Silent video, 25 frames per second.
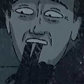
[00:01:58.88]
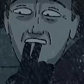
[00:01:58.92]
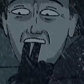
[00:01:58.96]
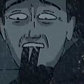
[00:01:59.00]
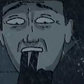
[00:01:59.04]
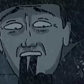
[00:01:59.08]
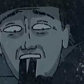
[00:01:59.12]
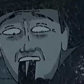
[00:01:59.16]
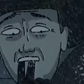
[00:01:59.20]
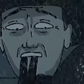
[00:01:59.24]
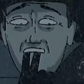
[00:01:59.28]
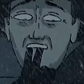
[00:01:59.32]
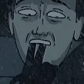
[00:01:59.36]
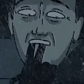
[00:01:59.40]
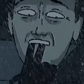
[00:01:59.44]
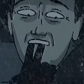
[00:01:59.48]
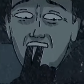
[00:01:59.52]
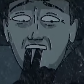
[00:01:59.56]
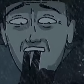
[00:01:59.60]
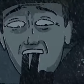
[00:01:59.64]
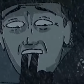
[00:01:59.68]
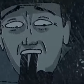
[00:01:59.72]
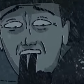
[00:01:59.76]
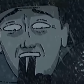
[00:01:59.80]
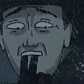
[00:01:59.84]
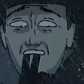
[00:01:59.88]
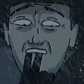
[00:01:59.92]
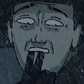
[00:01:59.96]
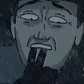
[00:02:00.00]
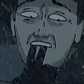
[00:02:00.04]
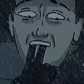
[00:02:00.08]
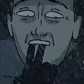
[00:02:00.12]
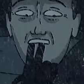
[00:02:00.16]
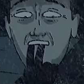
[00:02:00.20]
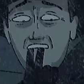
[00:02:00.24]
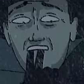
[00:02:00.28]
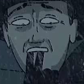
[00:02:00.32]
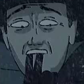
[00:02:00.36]
of her skin, she pretty
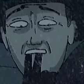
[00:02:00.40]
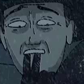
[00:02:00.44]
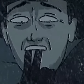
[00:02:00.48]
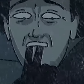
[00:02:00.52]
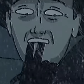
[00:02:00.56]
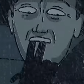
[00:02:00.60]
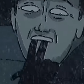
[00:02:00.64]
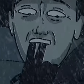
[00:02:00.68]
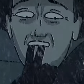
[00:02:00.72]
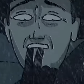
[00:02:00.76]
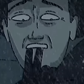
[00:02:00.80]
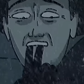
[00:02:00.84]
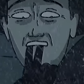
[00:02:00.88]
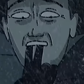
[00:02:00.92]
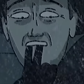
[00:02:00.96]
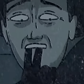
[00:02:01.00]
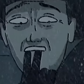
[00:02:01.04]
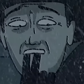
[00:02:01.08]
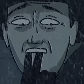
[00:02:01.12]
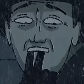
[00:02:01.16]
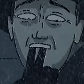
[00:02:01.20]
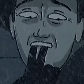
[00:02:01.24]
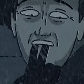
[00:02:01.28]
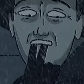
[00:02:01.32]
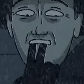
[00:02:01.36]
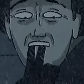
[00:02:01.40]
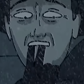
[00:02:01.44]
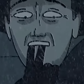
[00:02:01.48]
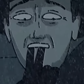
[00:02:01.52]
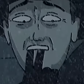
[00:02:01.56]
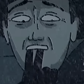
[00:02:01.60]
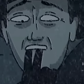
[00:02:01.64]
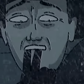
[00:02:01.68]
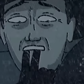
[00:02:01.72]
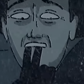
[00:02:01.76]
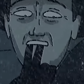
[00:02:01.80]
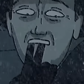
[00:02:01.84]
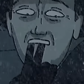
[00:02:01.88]
much is frozen solid already.